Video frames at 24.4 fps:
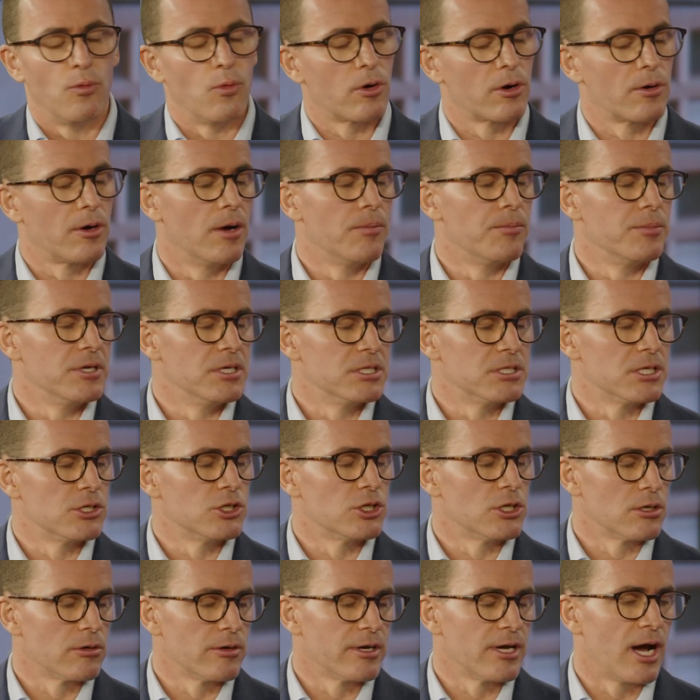companies that
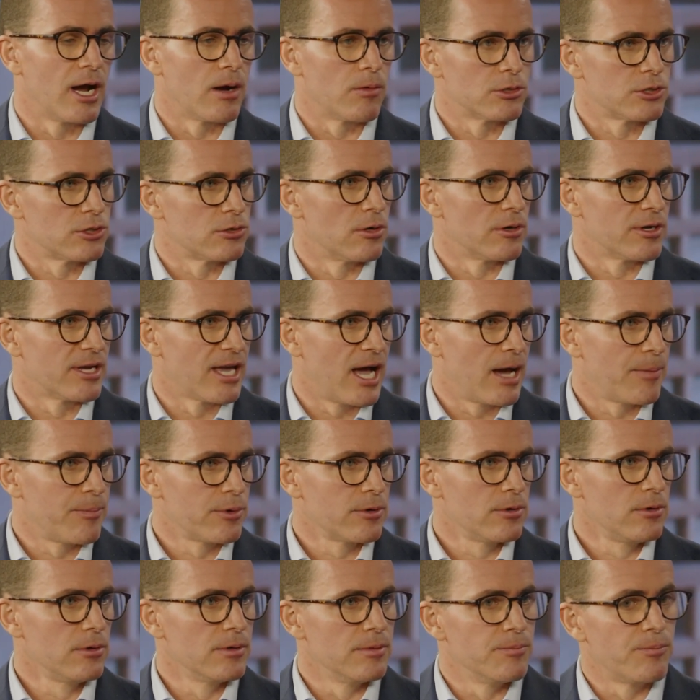generate high return on
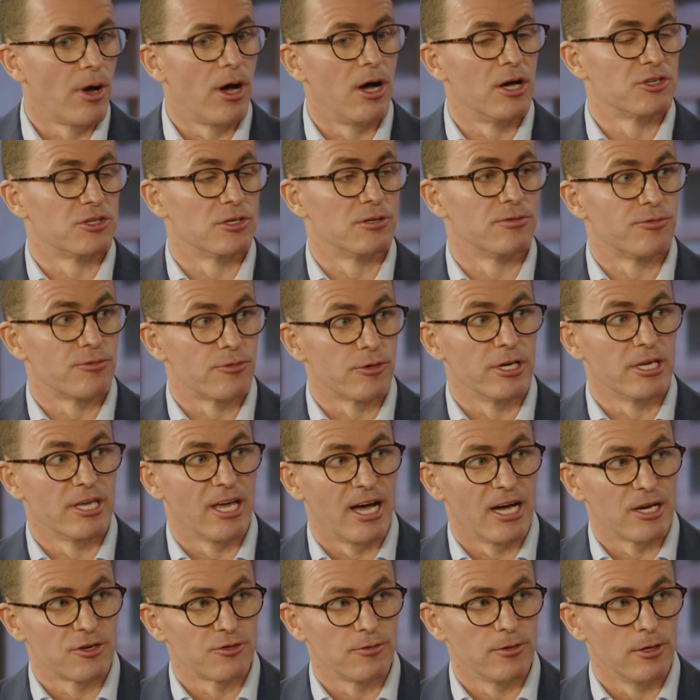capital and positive free
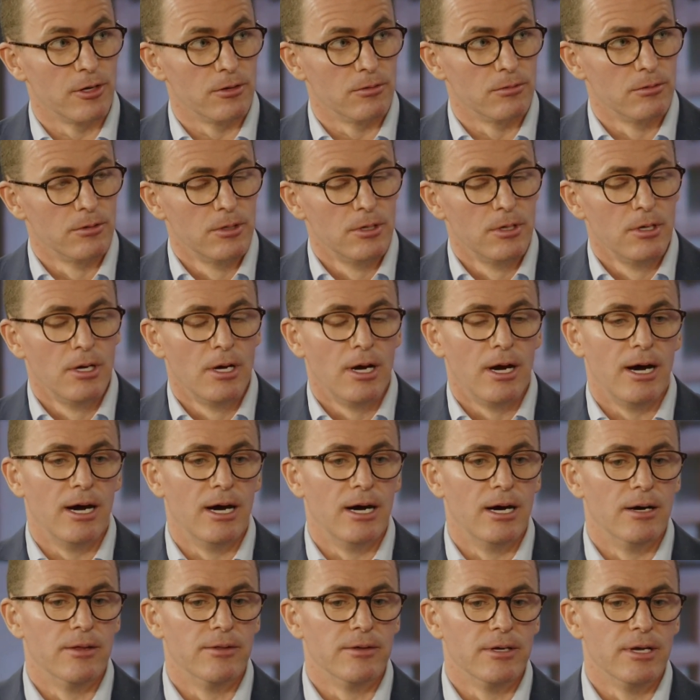cash flow.
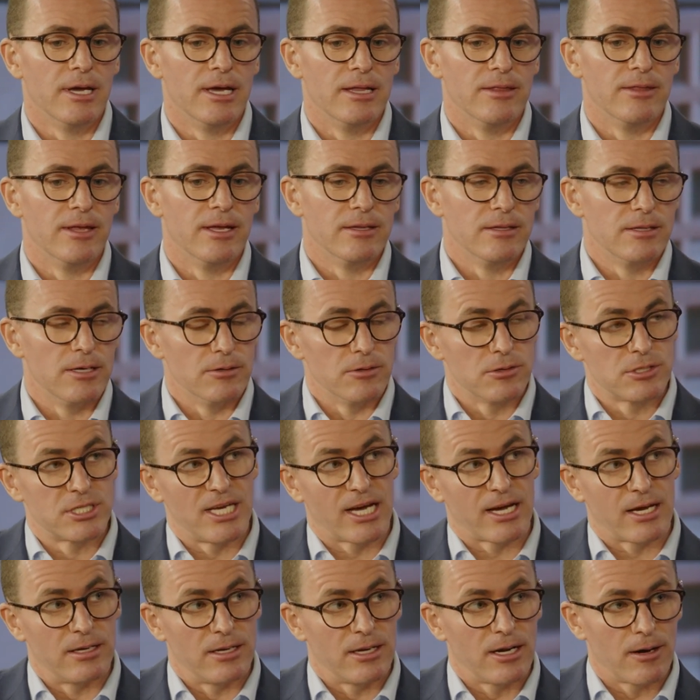And then,
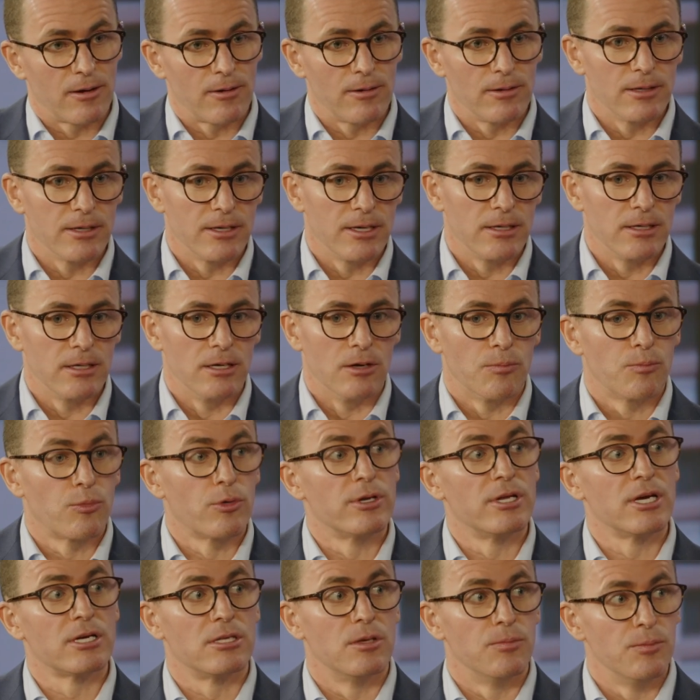secondarily,
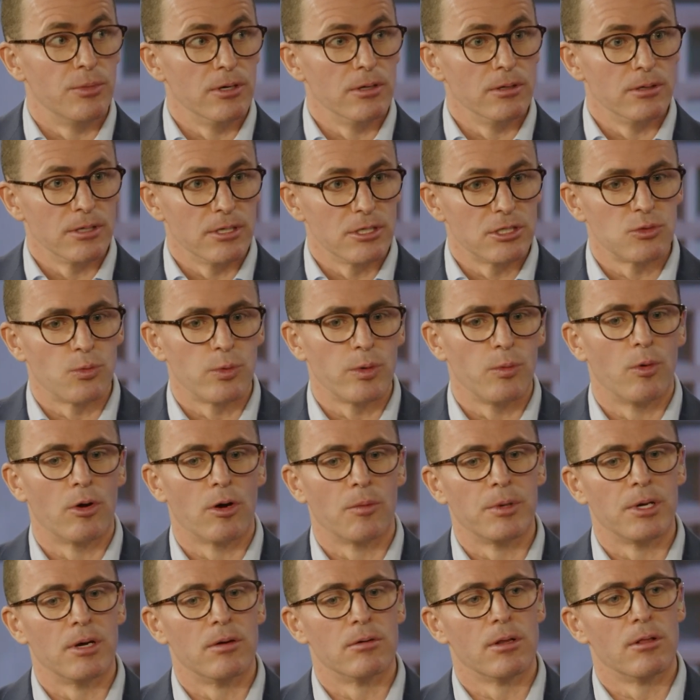predictability. So we want to
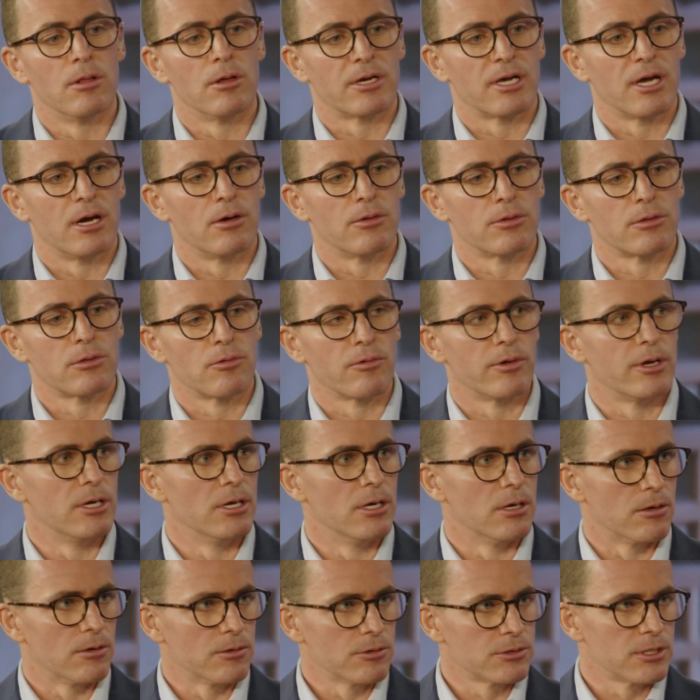be able to look out 3
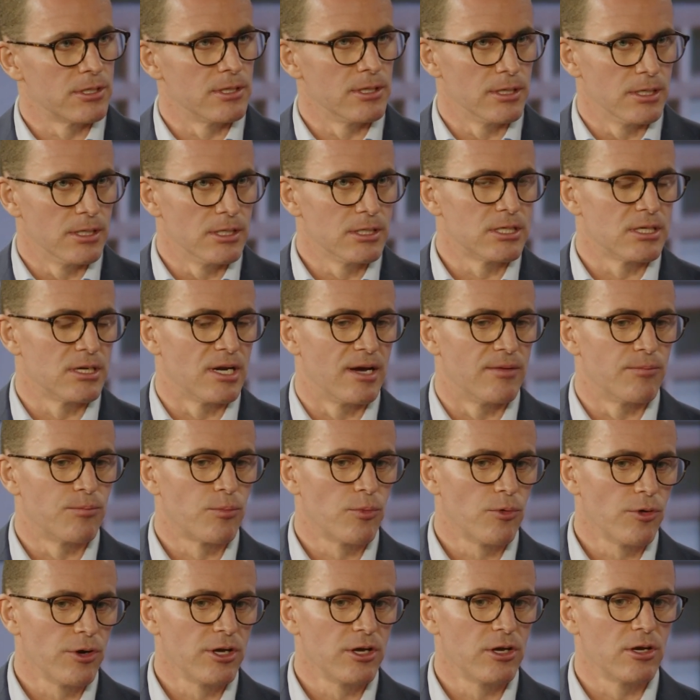years at least and have
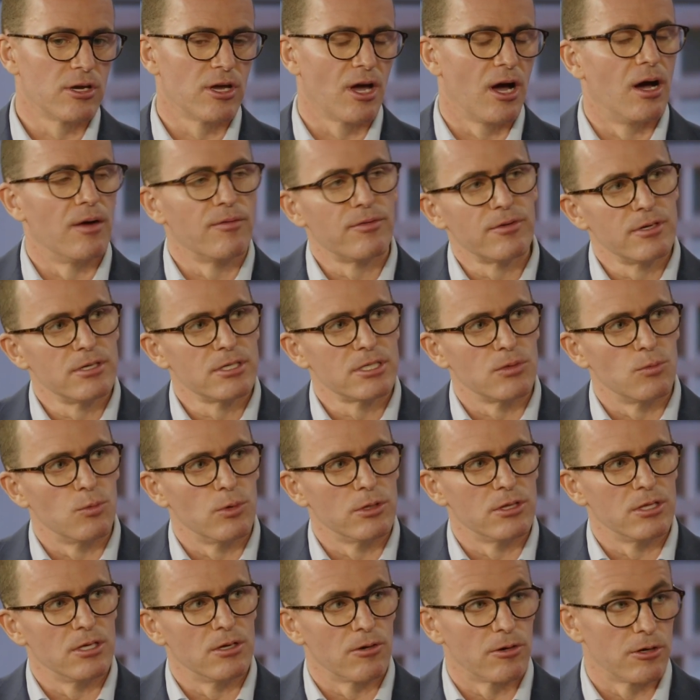pretty good confidence in what
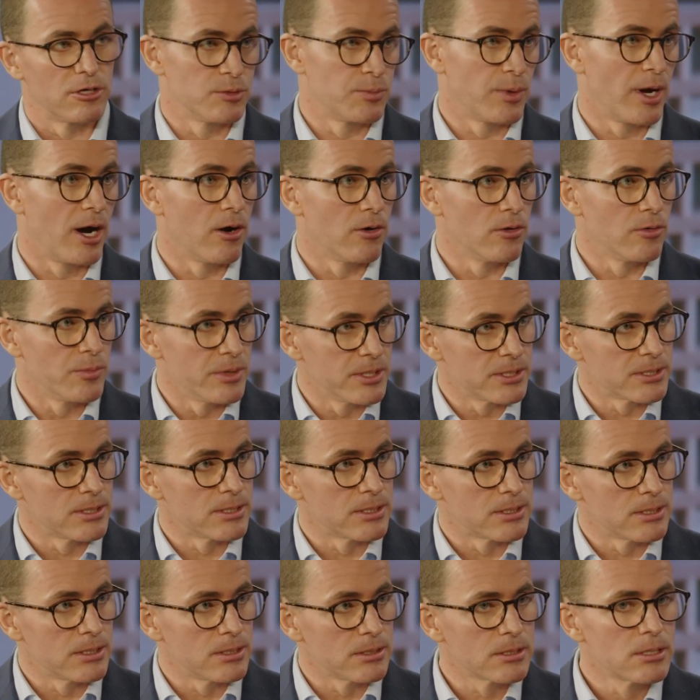the earnings power of the
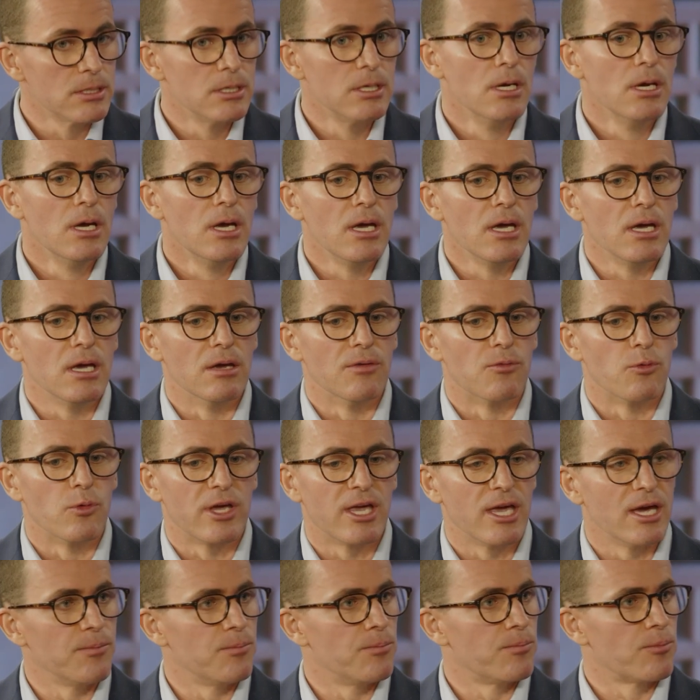business is. If we
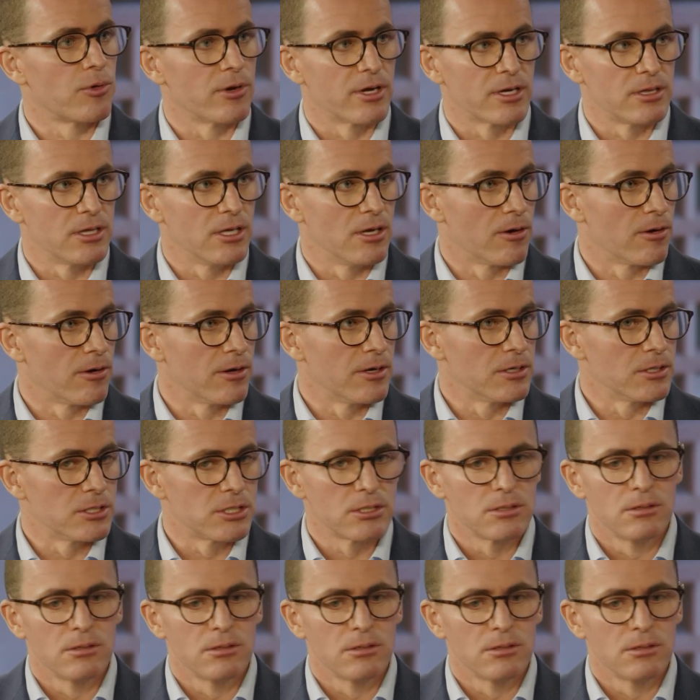can't predict the earnings,